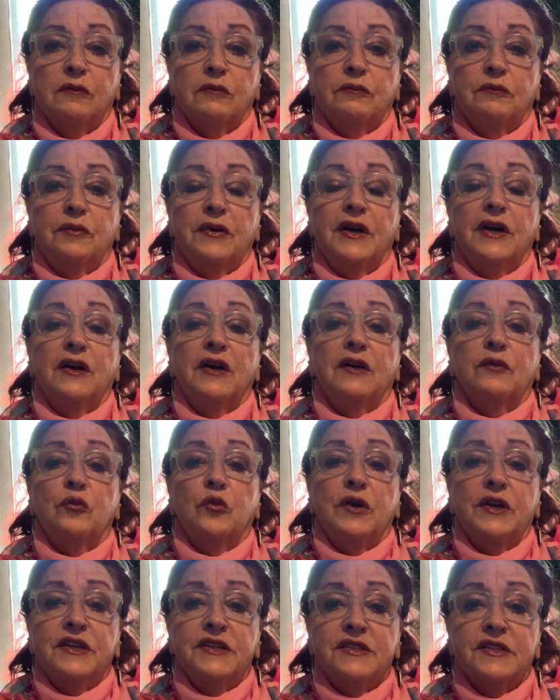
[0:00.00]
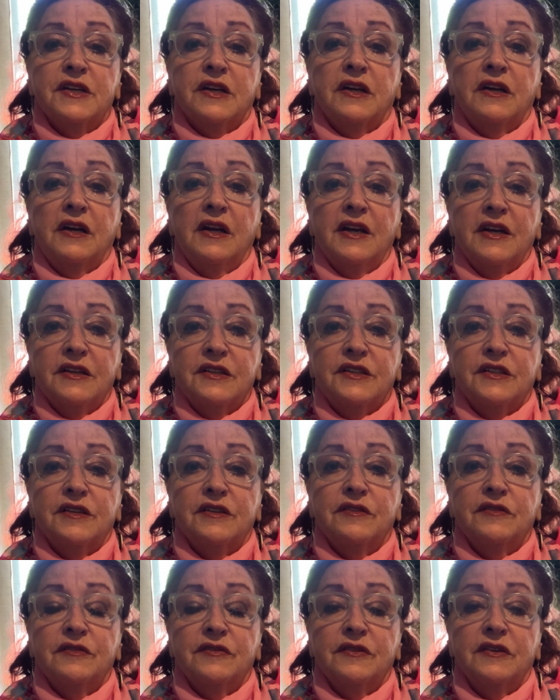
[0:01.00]
But we as a
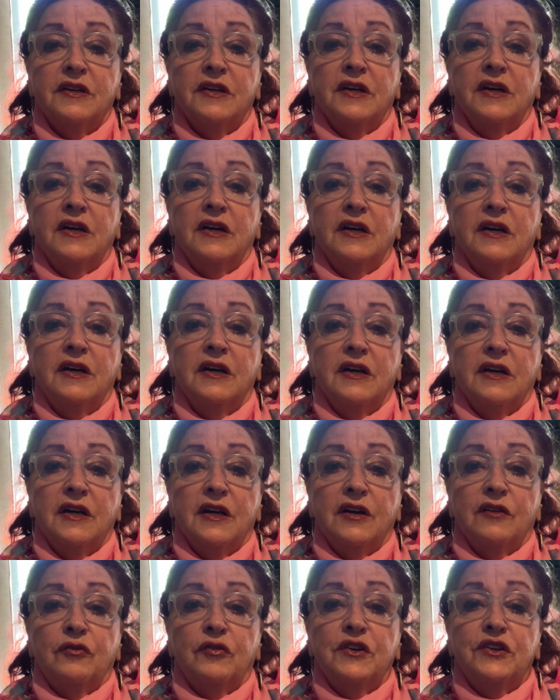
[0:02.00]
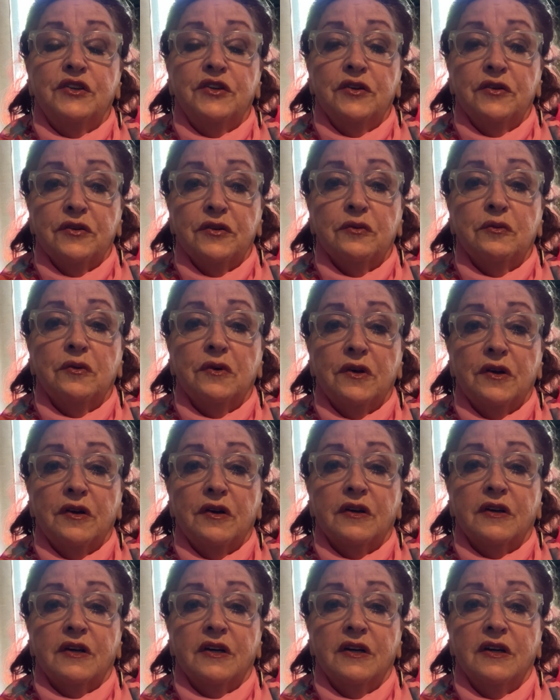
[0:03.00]
collective, if we do the
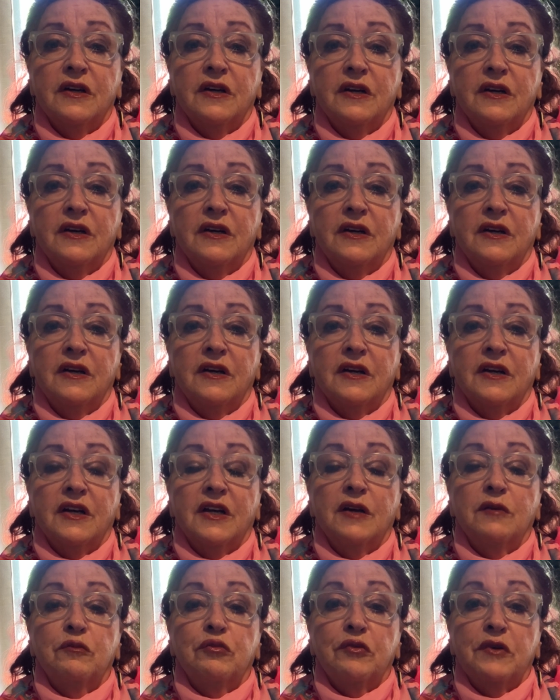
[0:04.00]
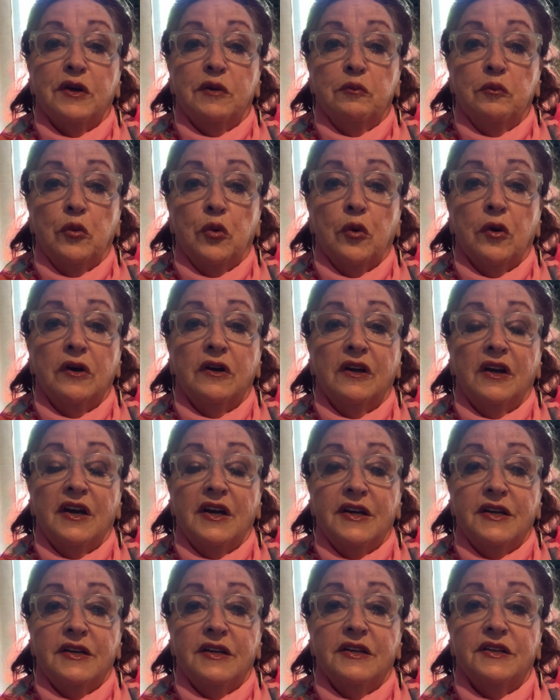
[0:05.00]
work, can bring more
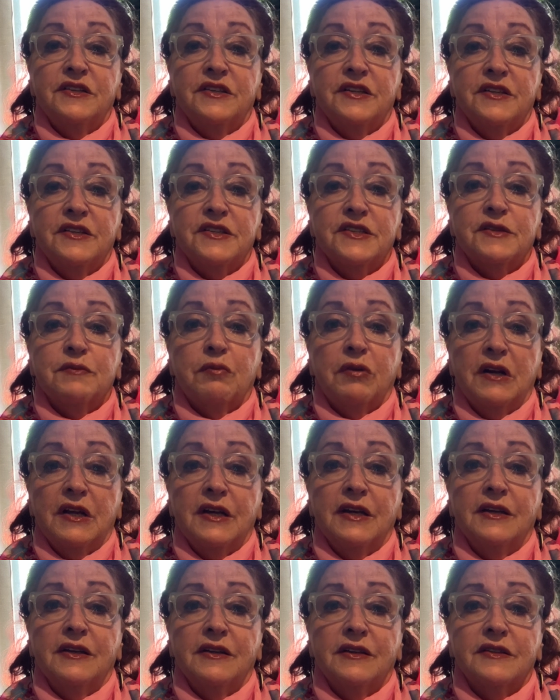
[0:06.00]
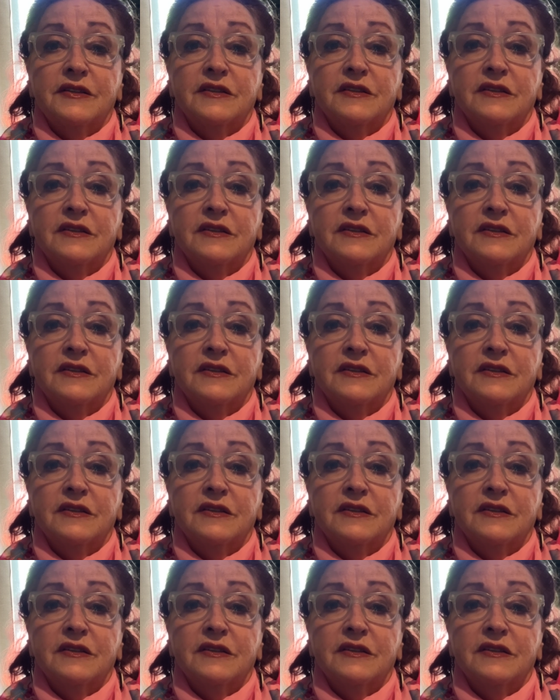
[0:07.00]
light into this planet